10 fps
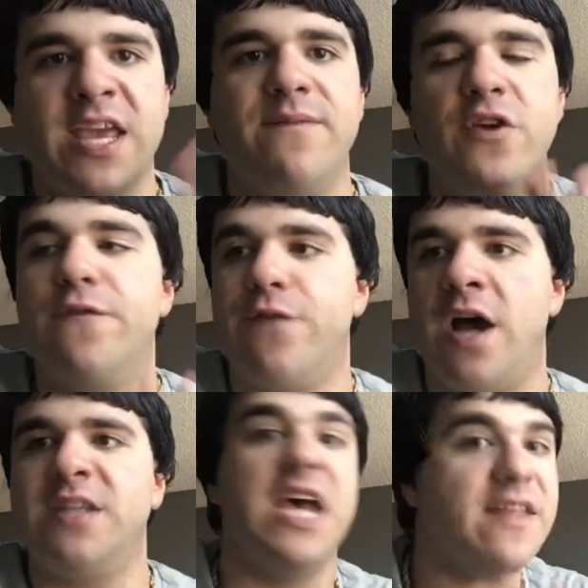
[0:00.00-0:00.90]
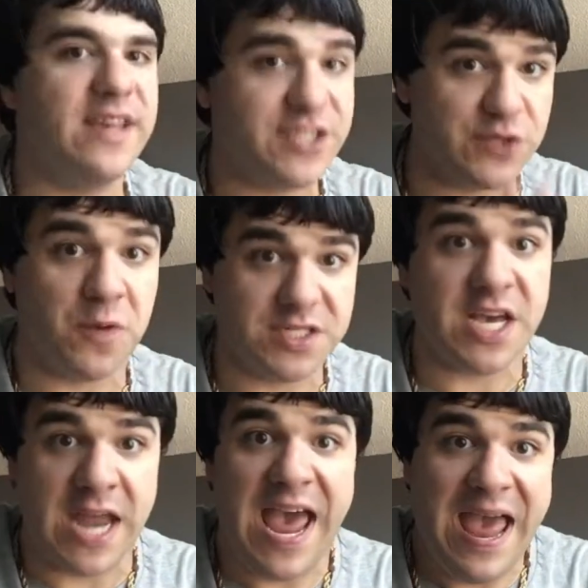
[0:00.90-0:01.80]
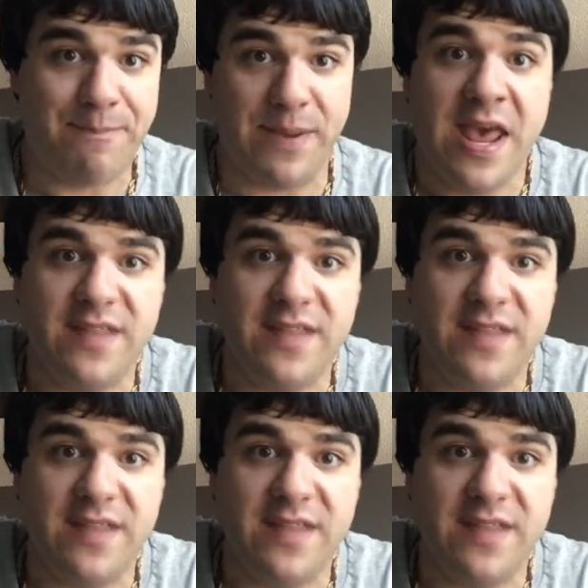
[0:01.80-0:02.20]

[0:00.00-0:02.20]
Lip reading: give you funds. This is what's going to happen.